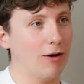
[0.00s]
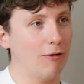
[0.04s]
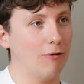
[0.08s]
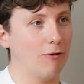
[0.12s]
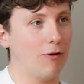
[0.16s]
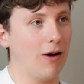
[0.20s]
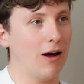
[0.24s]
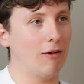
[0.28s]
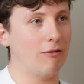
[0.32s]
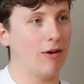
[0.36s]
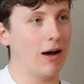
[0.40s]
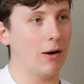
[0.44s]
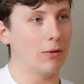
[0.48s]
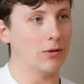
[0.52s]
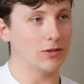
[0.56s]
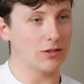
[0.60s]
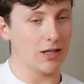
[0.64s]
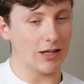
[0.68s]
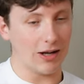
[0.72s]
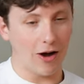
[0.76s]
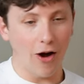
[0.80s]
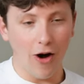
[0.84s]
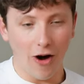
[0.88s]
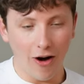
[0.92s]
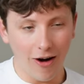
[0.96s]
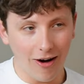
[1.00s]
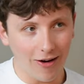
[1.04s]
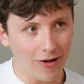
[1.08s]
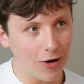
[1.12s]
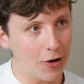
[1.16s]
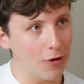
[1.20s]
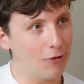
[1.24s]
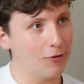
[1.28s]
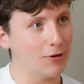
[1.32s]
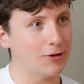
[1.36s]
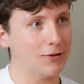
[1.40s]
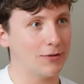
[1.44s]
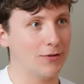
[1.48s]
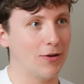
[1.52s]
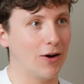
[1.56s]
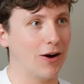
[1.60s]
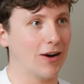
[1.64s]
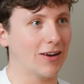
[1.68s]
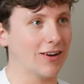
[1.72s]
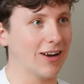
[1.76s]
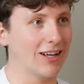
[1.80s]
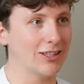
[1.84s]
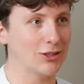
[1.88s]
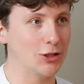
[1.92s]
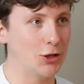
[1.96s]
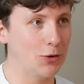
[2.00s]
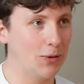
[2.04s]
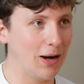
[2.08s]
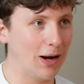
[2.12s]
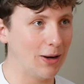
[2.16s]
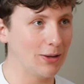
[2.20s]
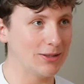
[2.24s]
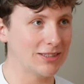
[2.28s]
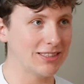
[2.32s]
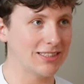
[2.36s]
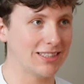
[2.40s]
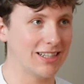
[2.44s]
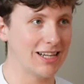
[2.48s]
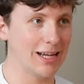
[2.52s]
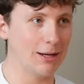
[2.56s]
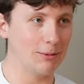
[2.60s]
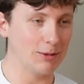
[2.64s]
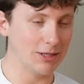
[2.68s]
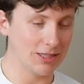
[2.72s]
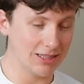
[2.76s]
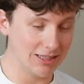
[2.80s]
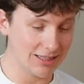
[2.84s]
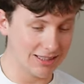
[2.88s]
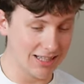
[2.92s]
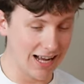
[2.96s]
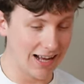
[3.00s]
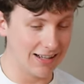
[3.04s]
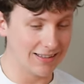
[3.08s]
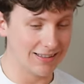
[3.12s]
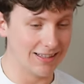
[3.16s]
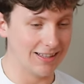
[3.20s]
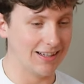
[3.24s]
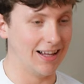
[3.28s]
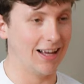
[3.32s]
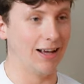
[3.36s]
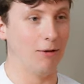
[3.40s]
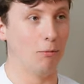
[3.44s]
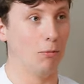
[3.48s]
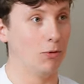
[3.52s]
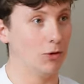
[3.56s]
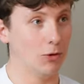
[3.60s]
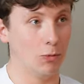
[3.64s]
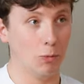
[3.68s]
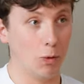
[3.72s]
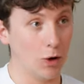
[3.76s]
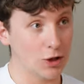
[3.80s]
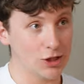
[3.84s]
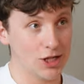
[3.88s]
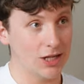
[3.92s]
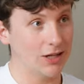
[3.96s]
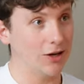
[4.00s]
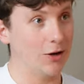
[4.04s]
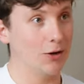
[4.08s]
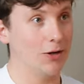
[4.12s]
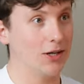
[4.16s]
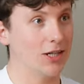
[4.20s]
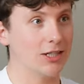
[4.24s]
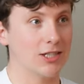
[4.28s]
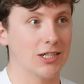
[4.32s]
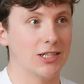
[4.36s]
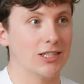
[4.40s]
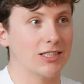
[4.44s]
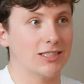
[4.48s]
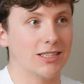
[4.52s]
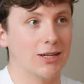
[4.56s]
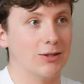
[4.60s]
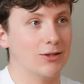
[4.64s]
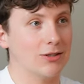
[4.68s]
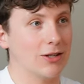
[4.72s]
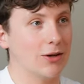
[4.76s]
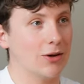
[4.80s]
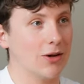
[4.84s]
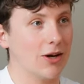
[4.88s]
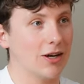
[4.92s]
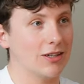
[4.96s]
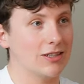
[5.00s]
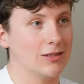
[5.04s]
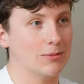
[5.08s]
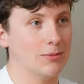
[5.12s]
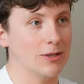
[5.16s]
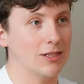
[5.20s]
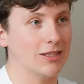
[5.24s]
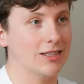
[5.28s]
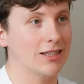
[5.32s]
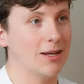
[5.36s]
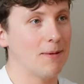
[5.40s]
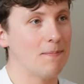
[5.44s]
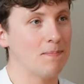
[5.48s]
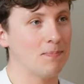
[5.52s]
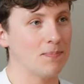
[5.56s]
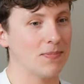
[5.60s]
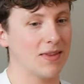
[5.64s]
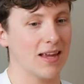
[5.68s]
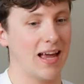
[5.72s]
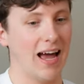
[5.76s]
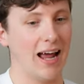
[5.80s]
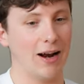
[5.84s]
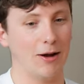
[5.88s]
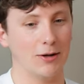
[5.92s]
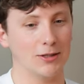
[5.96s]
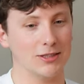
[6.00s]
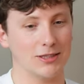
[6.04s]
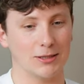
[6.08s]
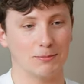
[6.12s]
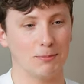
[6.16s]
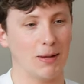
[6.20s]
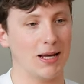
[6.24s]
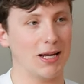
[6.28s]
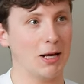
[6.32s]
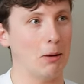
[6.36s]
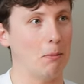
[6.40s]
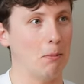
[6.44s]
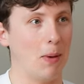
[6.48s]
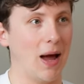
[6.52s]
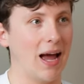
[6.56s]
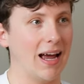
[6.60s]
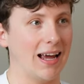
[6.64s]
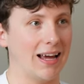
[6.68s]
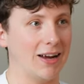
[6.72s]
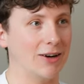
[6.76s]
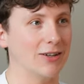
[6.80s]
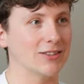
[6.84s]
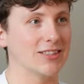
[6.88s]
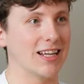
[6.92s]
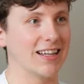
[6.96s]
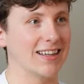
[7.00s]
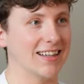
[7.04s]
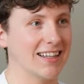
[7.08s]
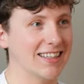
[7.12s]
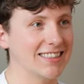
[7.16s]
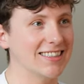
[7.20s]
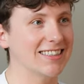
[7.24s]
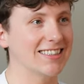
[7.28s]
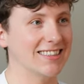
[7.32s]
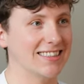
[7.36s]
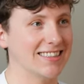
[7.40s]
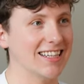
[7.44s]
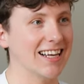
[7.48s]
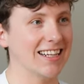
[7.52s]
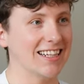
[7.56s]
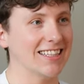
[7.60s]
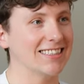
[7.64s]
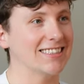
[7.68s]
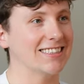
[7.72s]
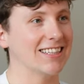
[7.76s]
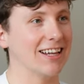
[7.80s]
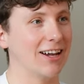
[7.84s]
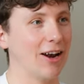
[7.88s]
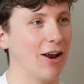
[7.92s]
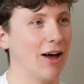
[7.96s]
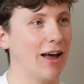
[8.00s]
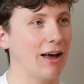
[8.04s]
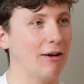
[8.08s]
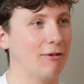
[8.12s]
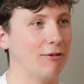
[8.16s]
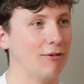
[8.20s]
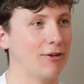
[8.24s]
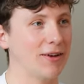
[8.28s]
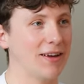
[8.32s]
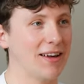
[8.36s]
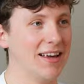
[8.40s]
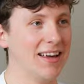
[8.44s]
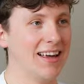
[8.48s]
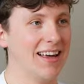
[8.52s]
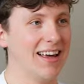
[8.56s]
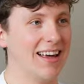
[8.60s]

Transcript: like 5 hours, like hungover as fuck, like 2 hours of sleep, just standing there, washing no dishes because there was no customers. Yeah. And I was just making bank. And I was like, this is sick. This is the life. That's